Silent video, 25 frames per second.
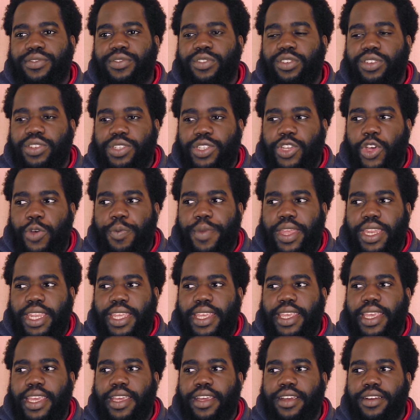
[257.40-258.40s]
for so
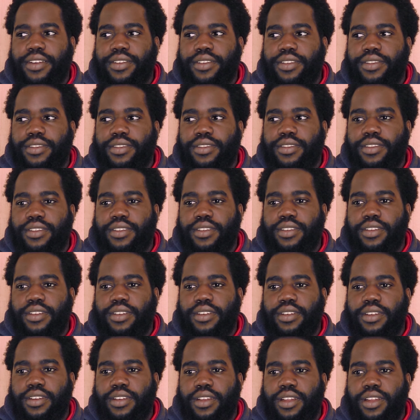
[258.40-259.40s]
many years,
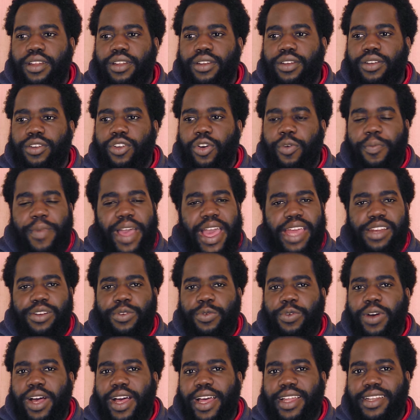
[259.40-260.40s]
no
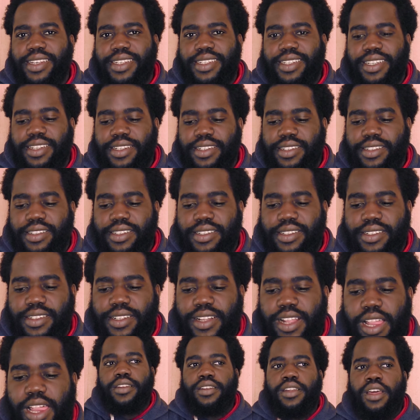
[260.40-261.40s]
matter what.
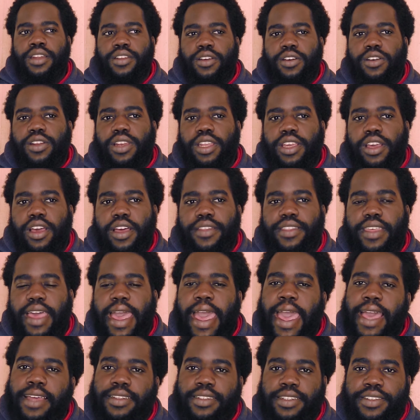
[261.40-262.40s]
Not only are
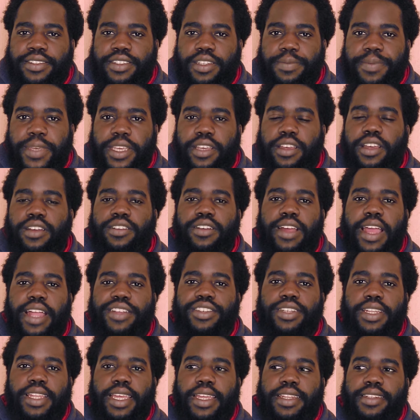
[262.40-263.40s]
the actors to be
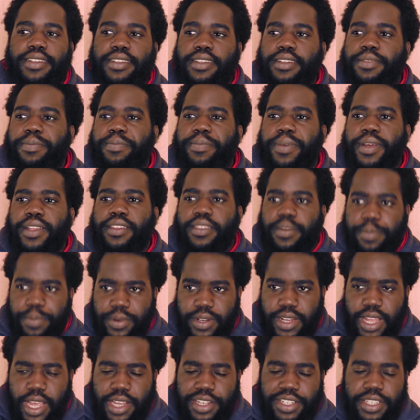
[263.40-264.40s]
congratulated, but the
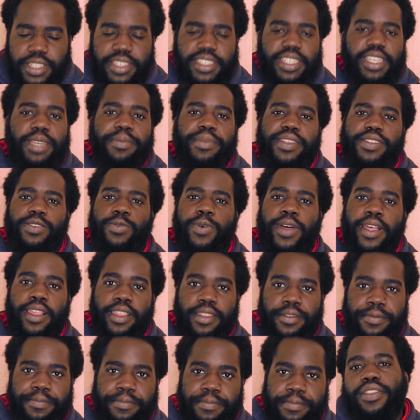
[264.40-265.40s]
production team as
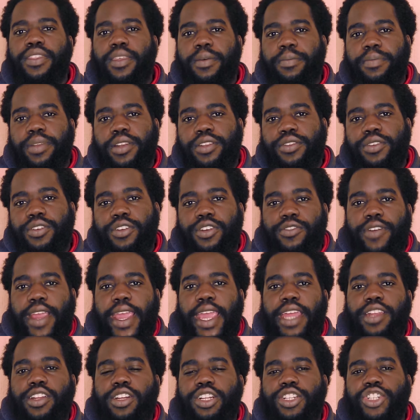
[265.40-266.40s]
well. The blue
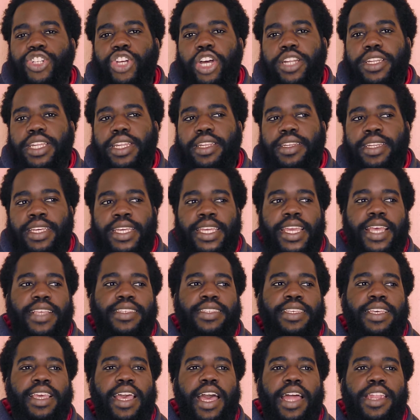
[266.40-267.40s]
grade on Johnny D
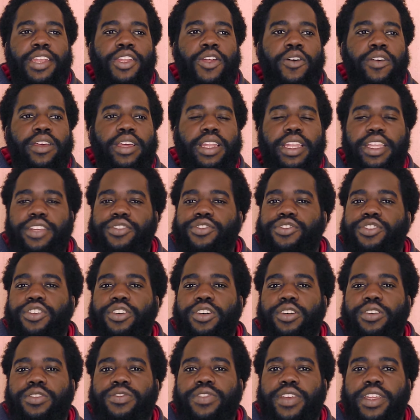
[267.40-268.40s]
as he unknowingly
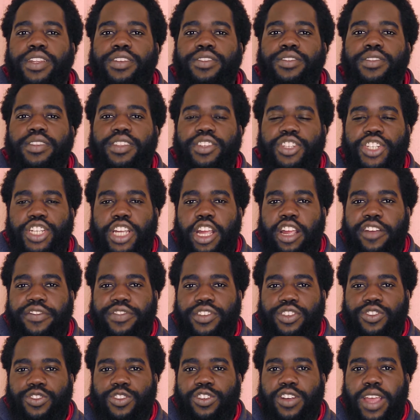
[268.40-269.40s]
drove into the
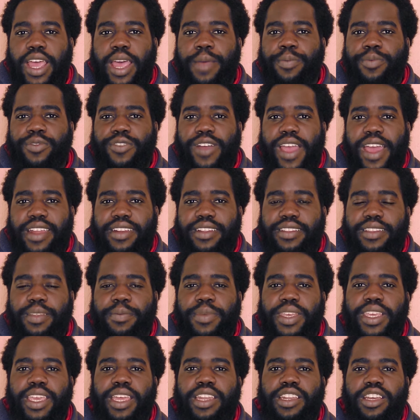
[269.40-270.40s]
sheriff's trap right at
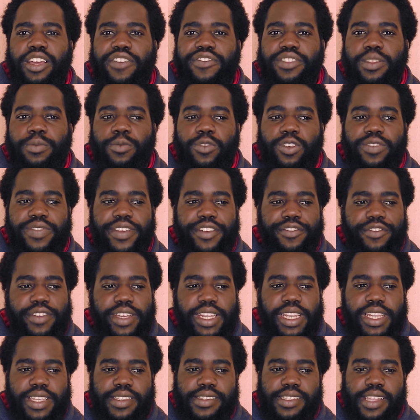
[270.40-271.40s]
the beginning of the movie
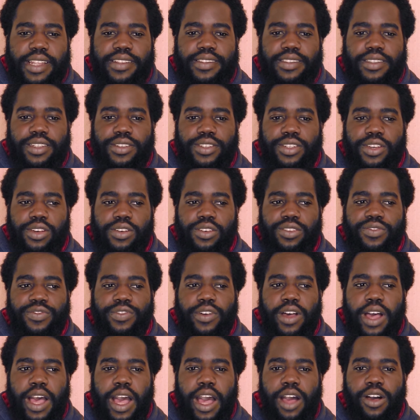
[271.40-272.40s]
really sets the tone
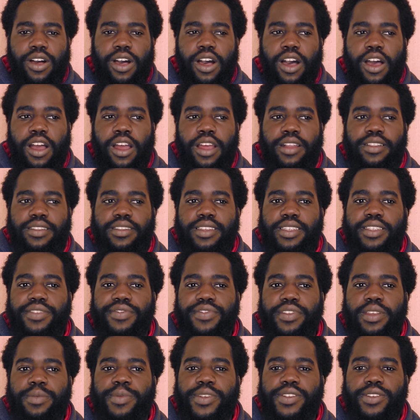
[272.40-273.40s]
for how hard this
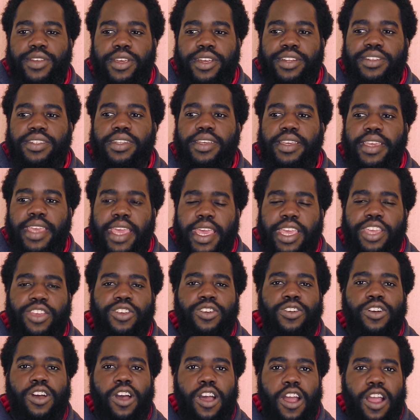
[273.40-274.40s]
film is going to
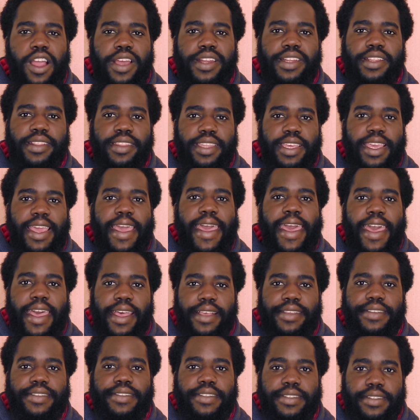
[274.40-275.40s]
kick your heart in the
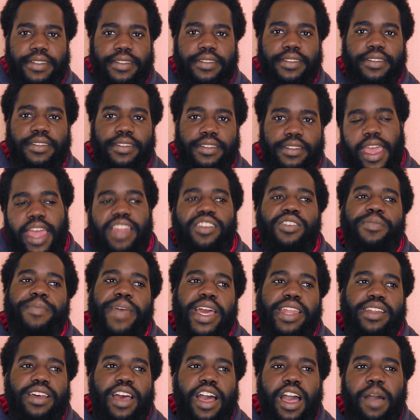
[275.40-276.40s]
ass. And no
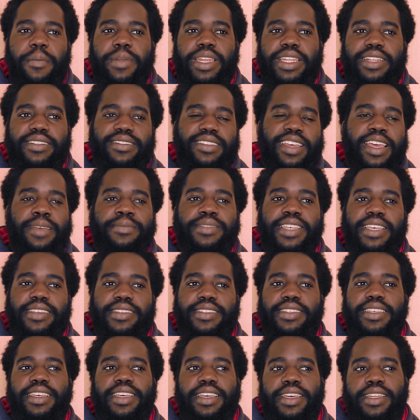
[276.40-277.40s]
matter how many times I
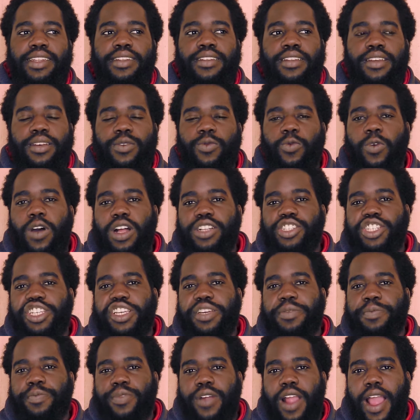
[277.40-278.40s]
see it,
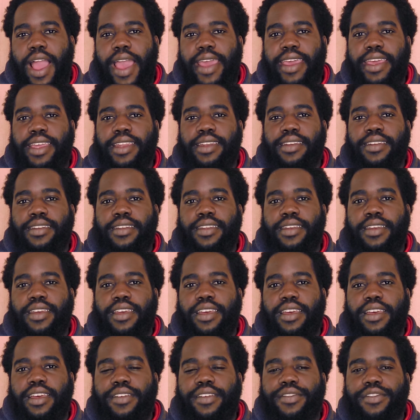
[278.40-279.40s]
watching Bryan
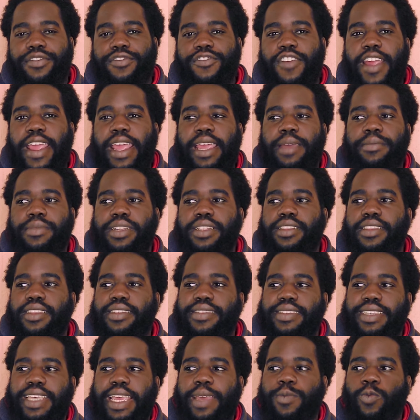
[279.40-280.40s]
framed in
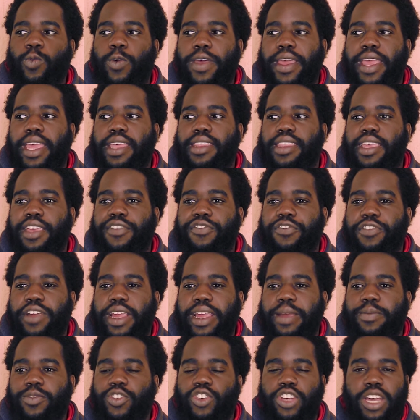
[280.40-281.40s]
the same way they
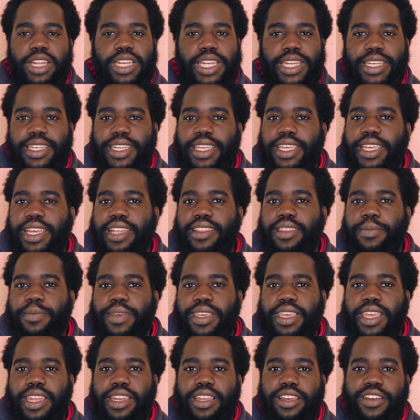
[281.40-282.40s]
framed Johnny D at the
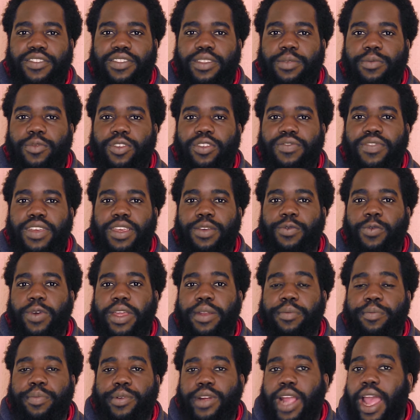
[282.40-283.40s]
beginning of the movie
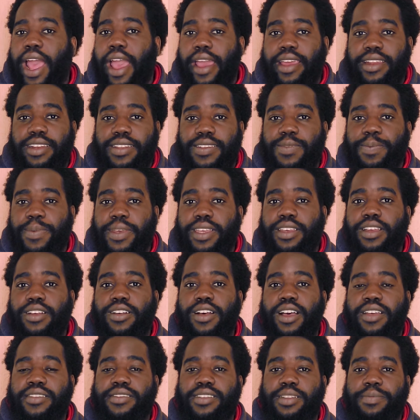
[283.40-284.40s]
when Bryan is being
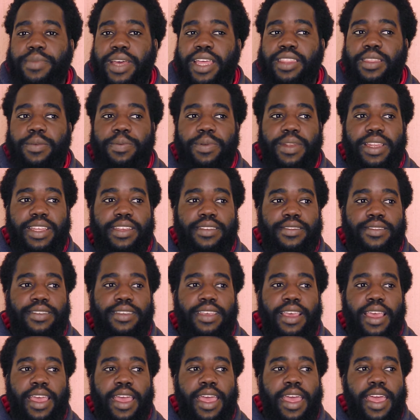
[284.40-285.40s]
accosted by the
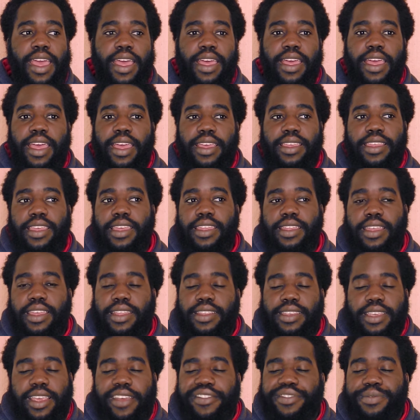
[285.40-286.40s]
police,
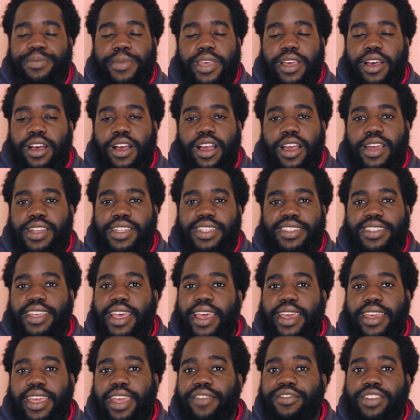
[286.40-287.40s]
it gives me a heart
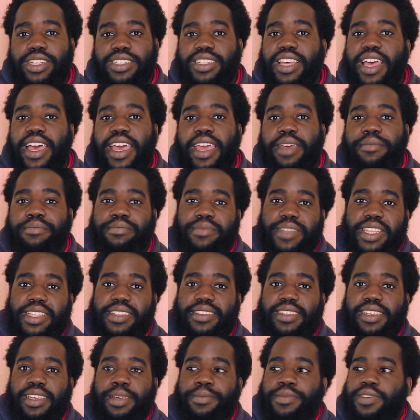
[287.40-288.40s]
attack every time,
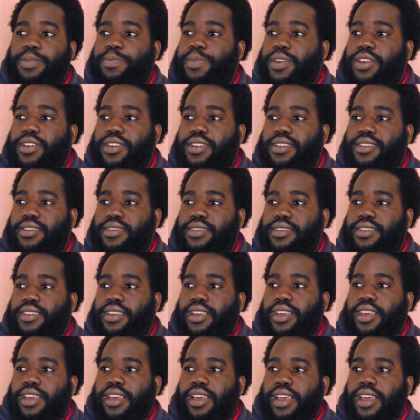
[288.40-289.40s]
it seems, because